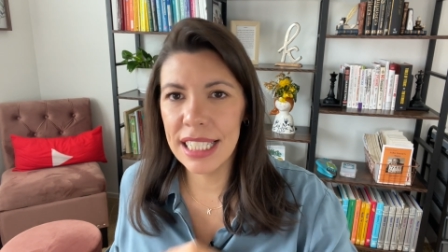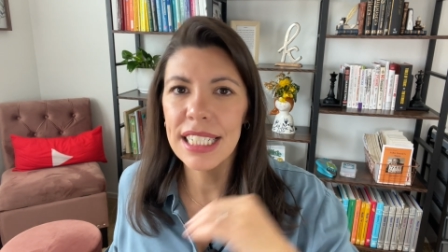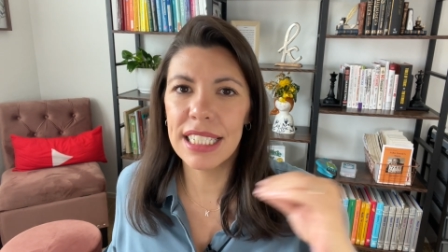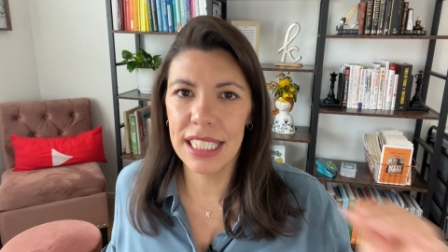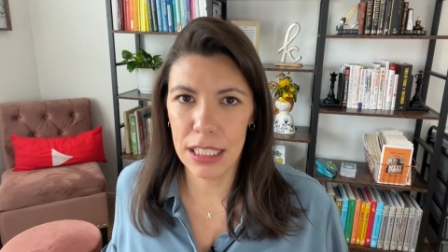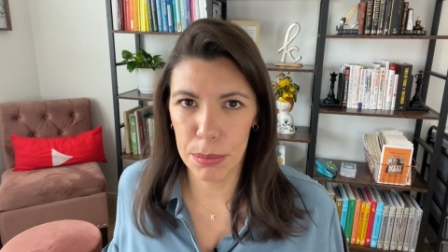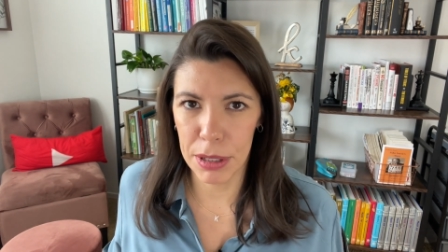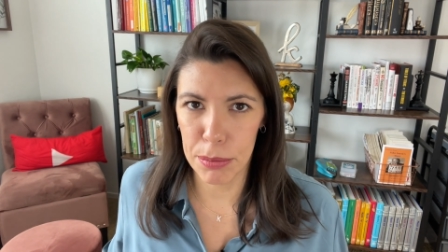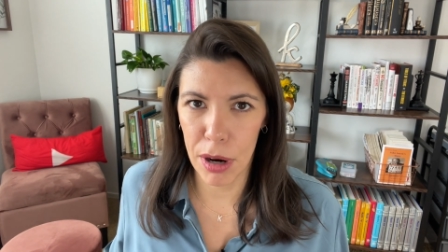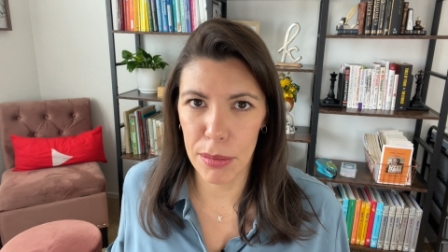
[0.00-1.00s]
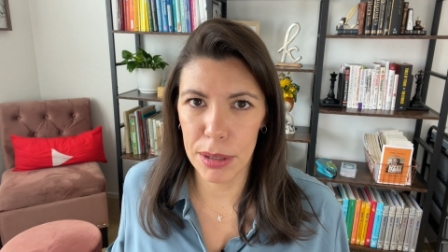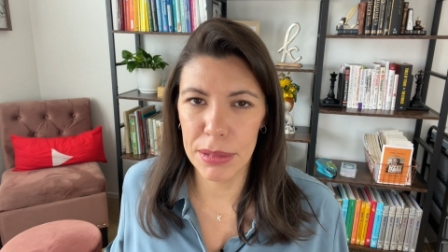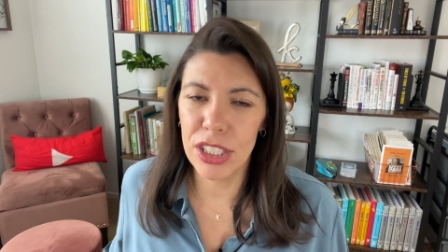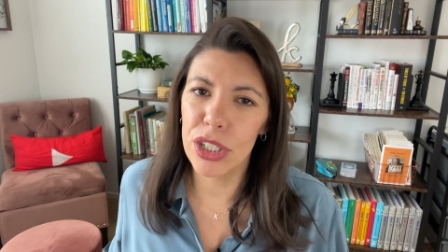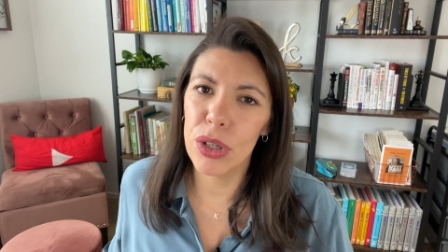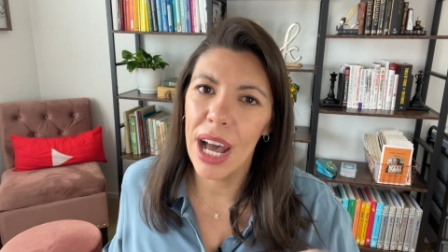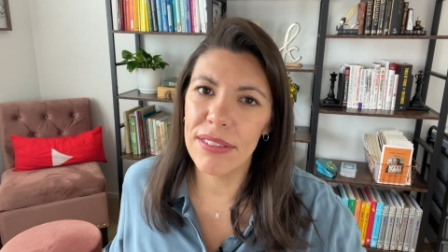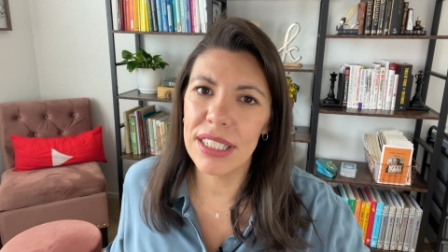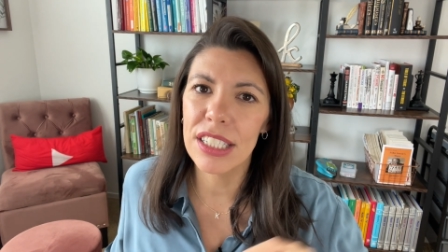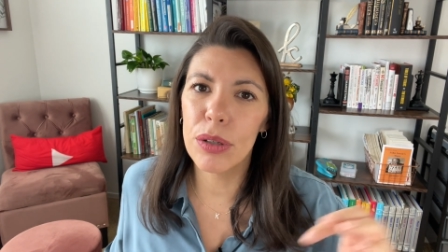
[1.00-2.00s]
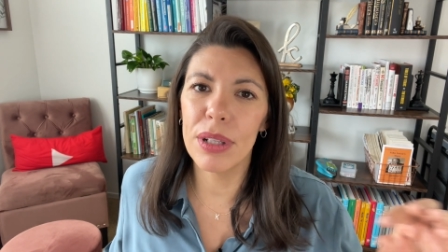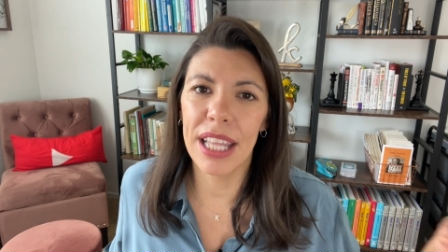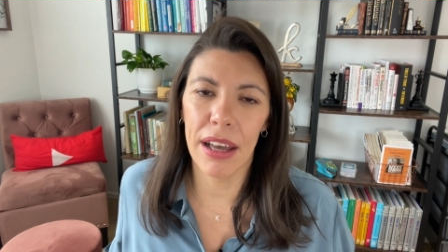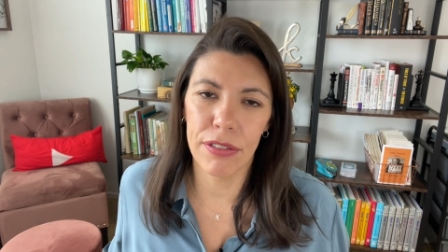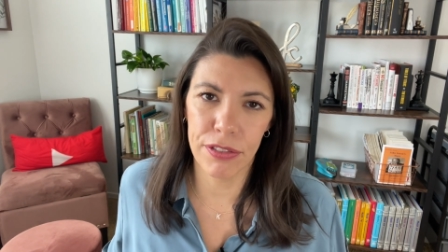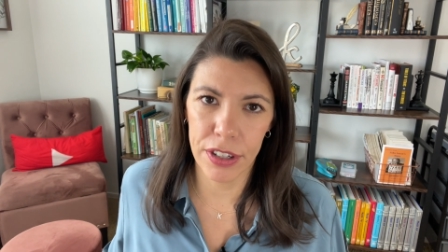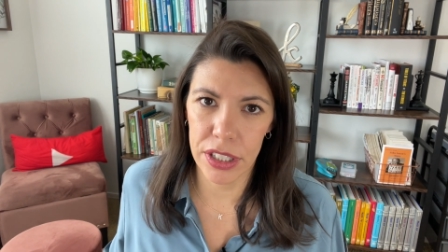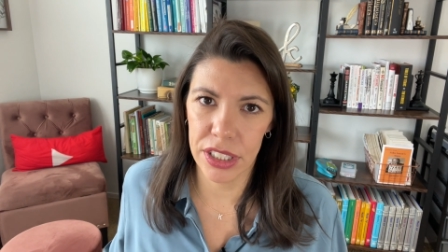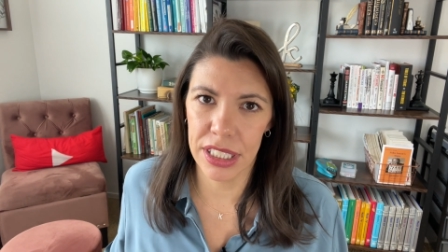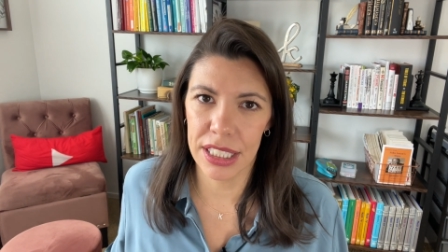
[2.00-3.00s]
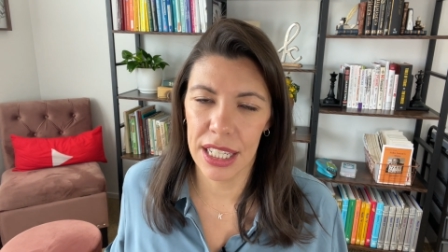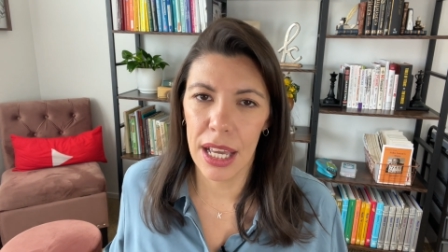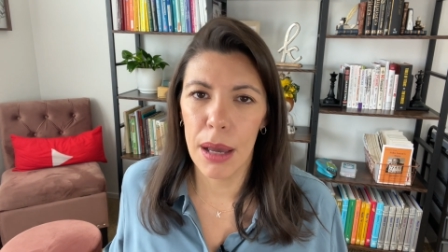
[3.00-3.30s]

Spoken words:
It's a discipline problem. And so you have to deal with that first,